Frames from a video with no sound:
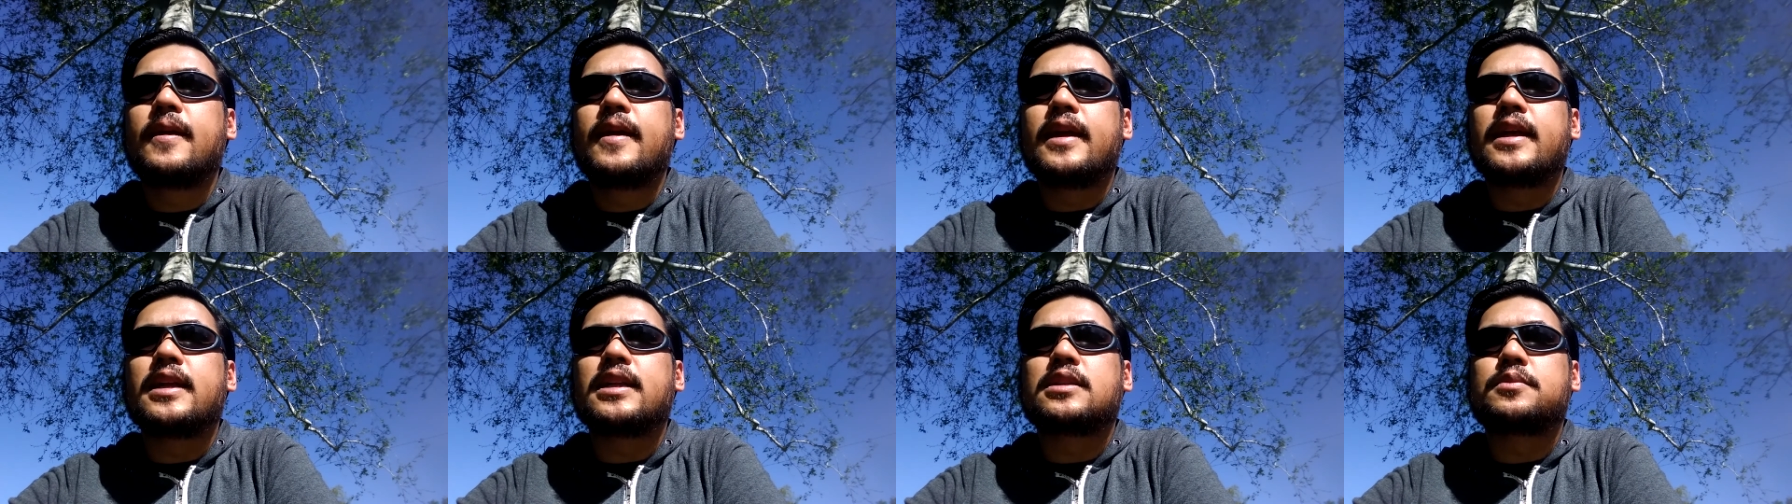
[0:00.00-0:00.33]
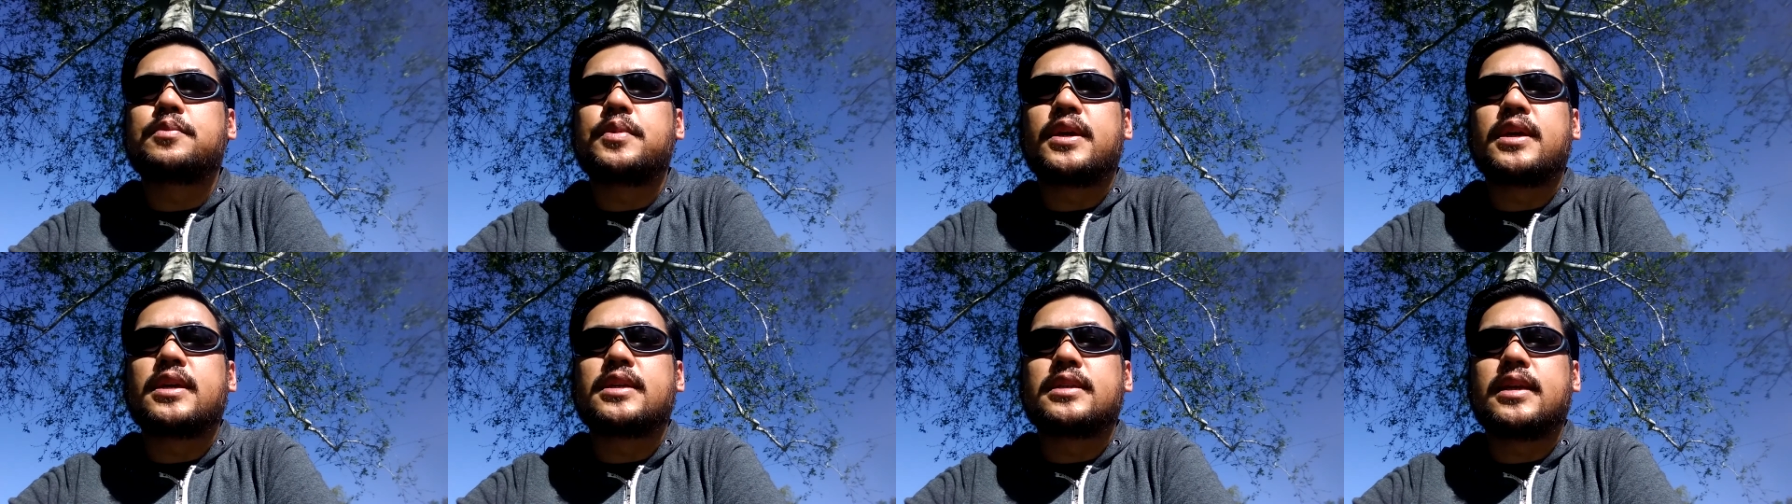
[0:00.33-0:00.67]
it's
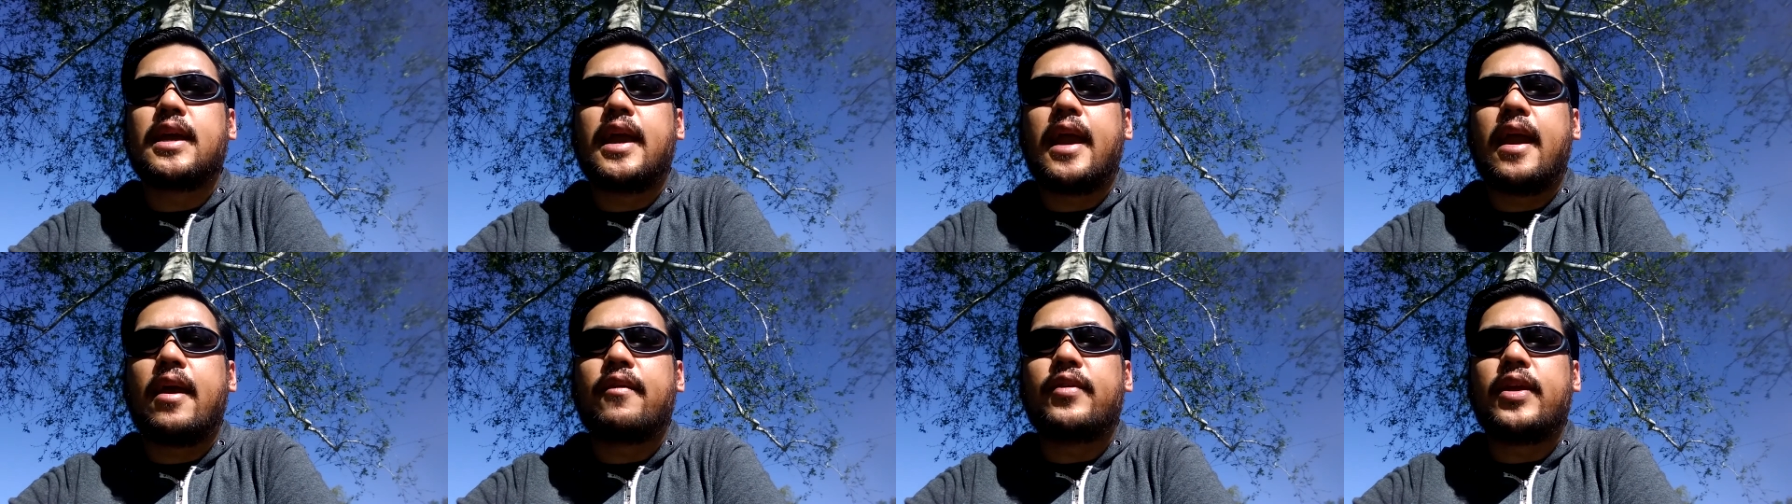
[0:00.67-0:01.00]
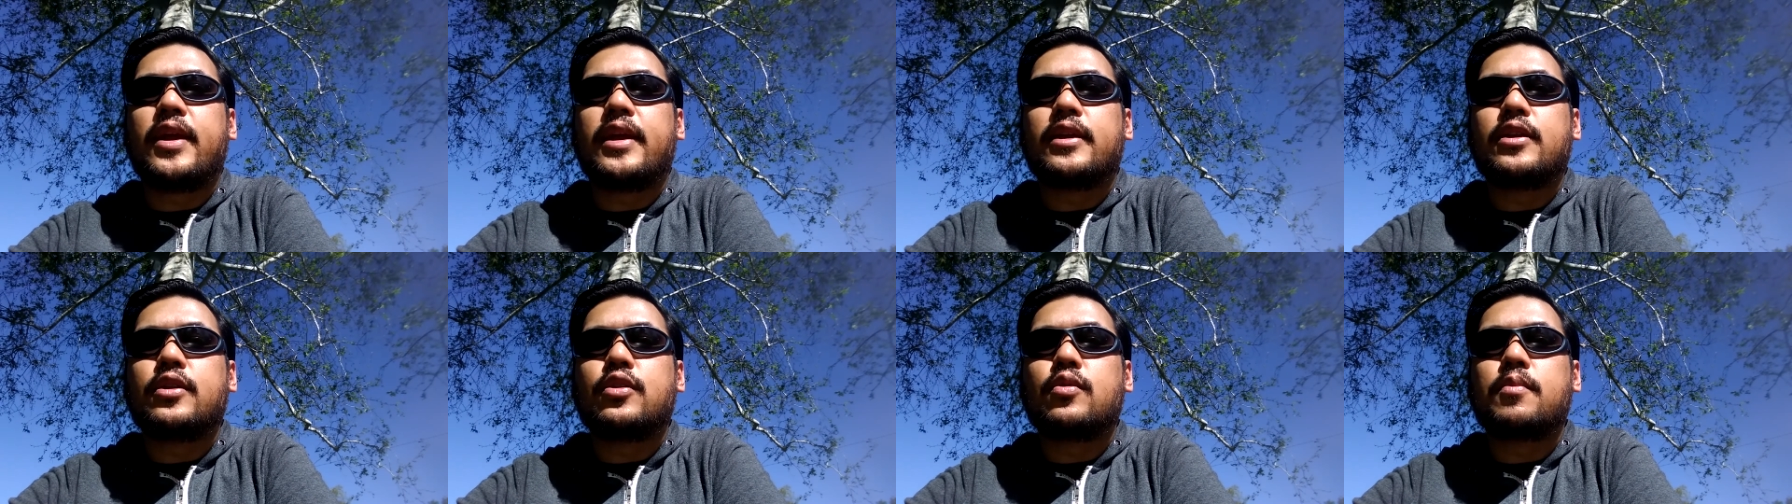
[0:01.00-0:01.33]
because I have
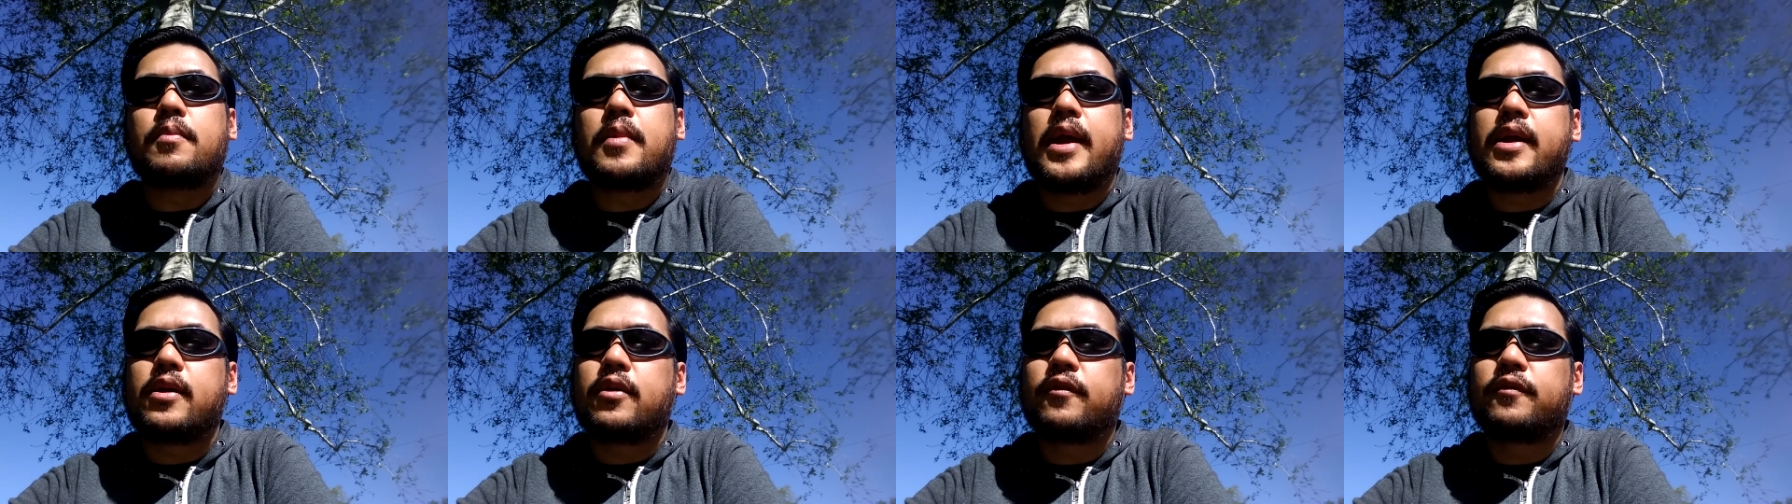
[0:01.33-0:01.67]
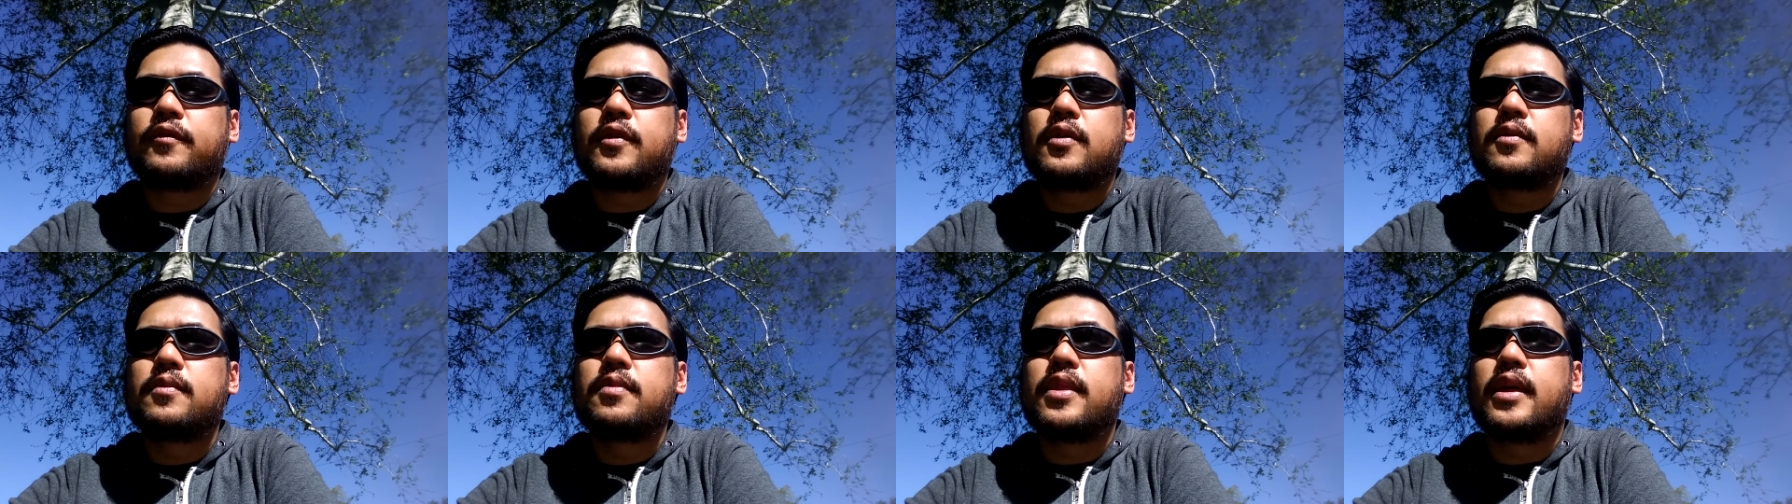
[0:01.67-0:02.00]
a new
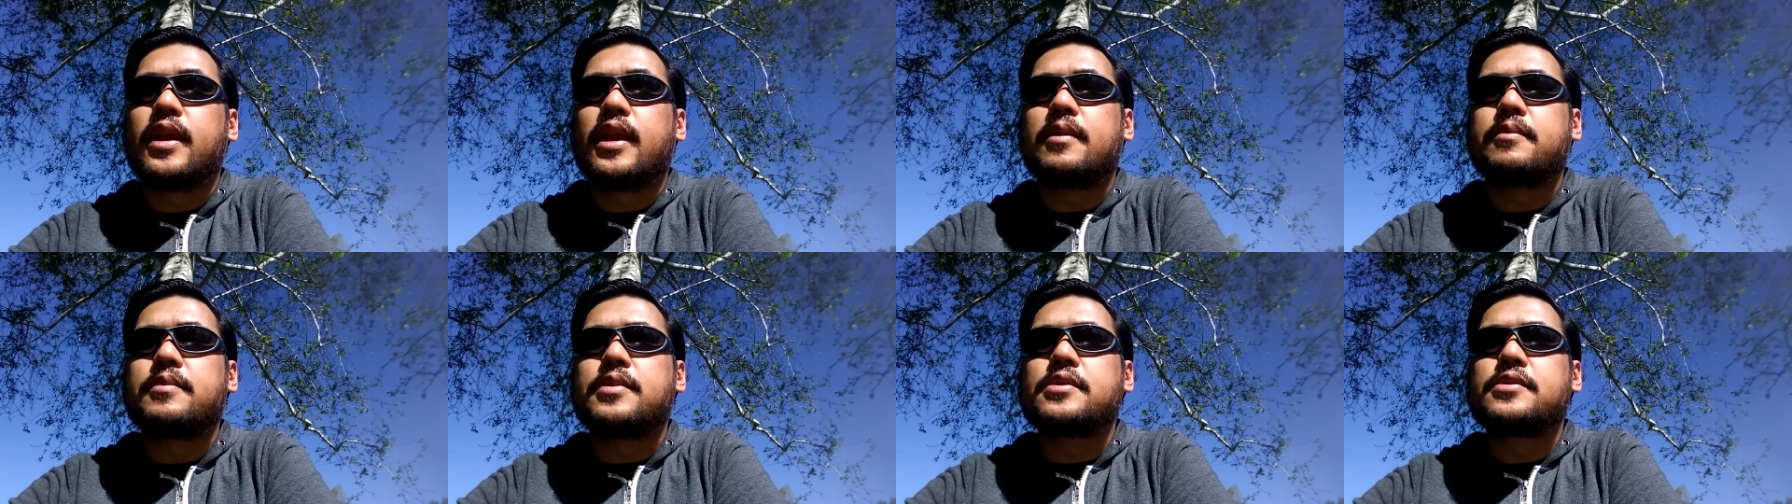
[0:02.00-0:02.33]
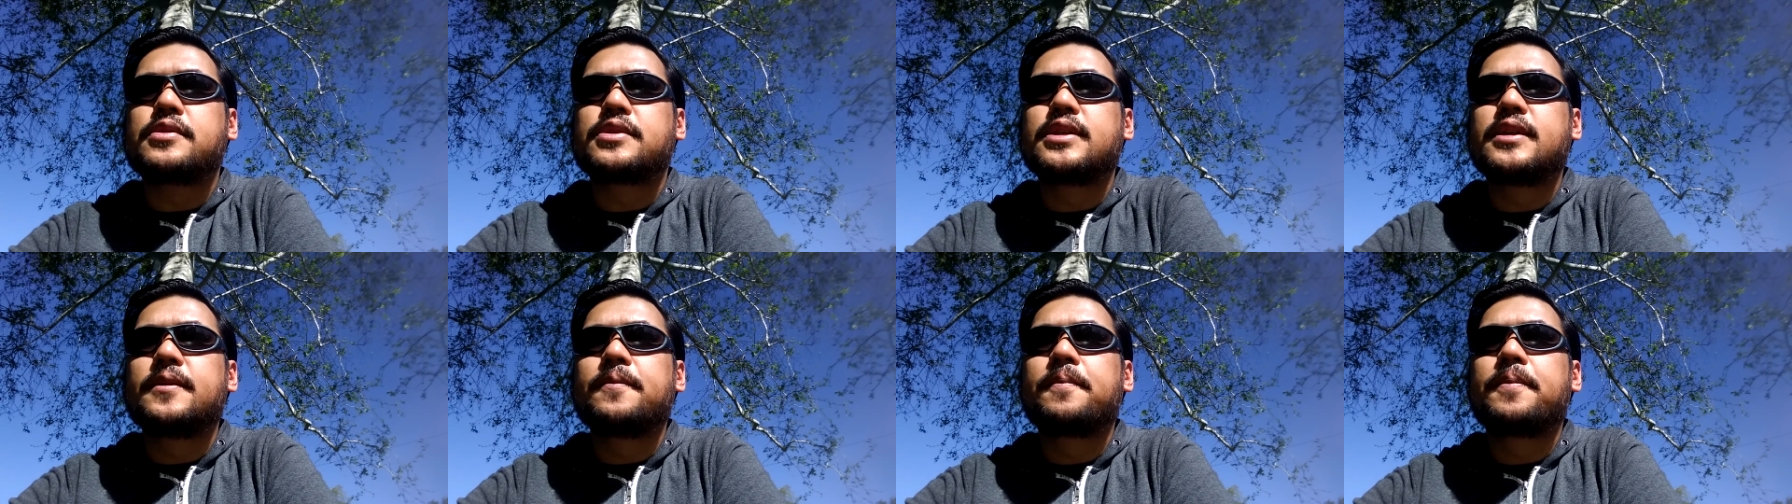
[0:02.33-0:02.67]
microphone that I'm
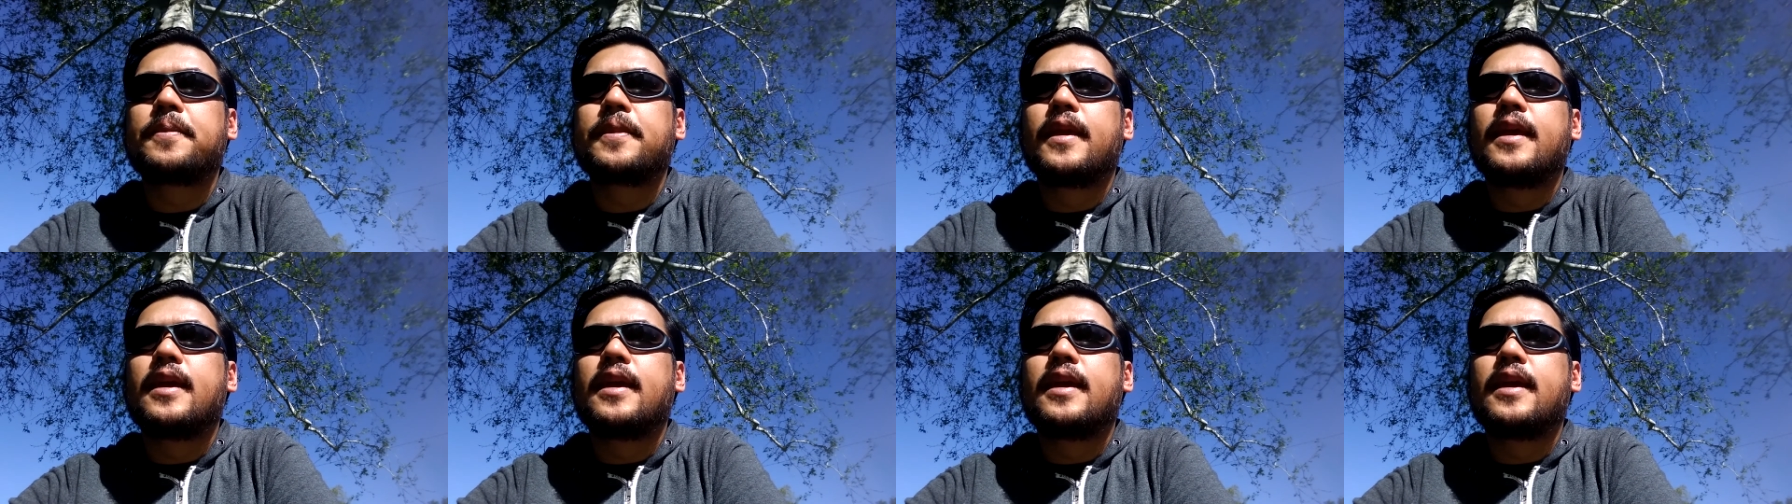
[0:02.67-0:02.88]
using.